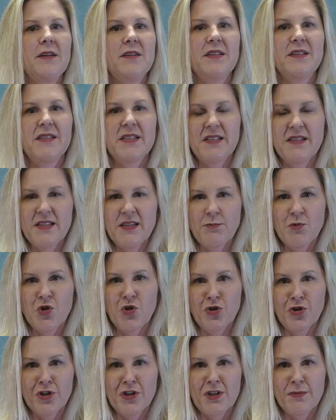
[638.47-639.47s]
Does this seem
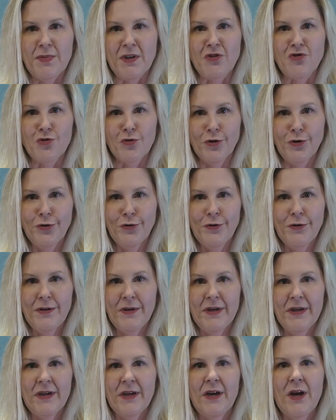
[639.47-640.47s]
too good to be true?
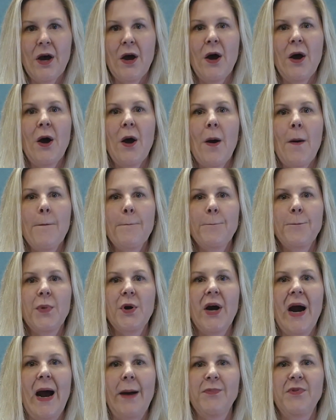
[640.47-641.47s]

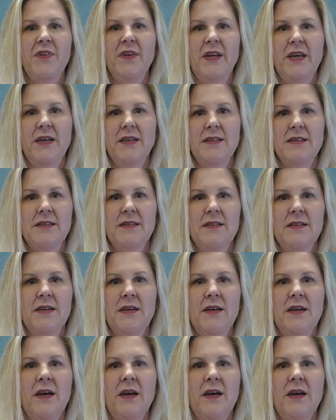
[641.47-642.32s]
Perhaps it is